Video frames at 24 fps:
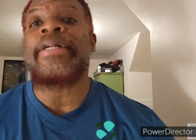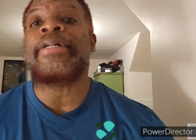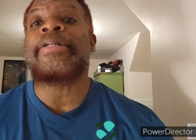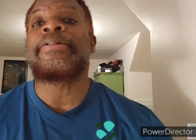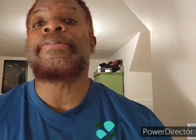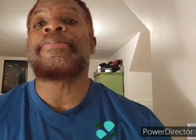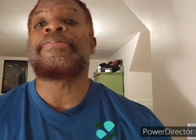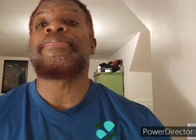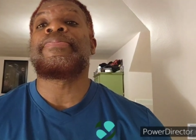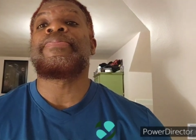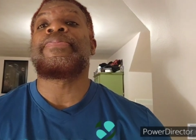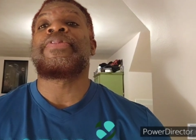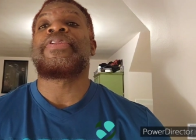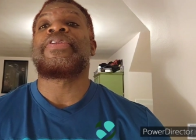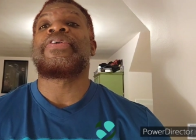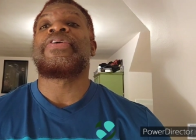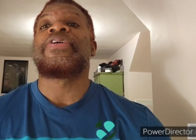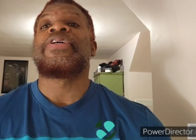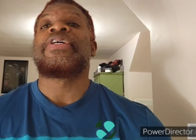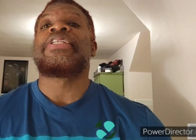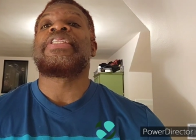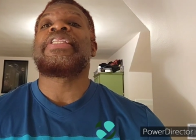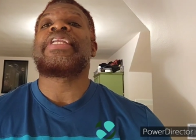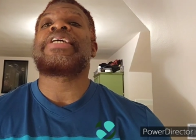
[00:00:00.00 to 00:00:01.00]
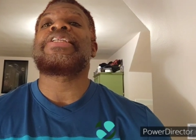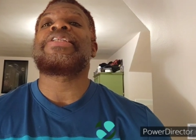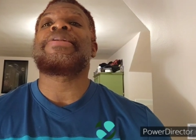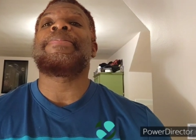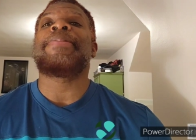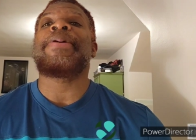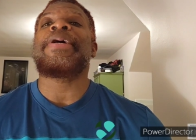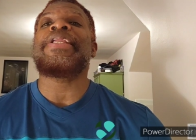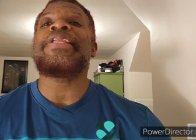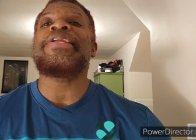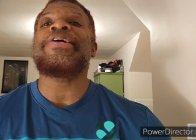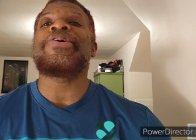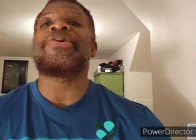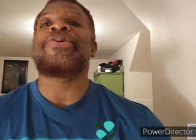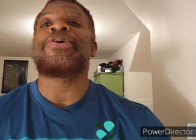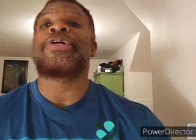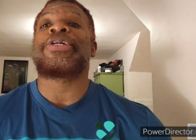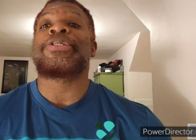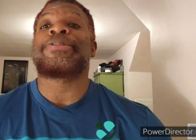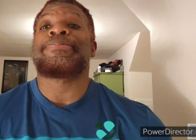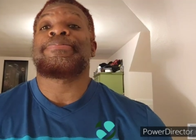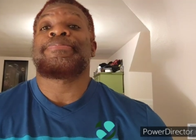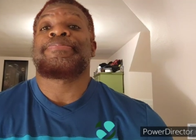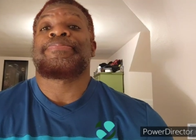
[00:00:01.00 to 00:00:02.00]
laka. Now, depending
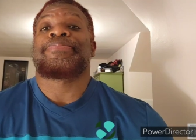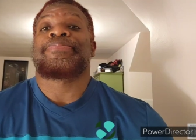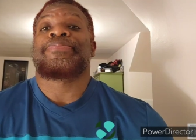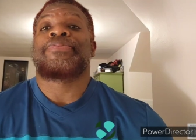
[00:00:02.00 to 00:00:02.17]
on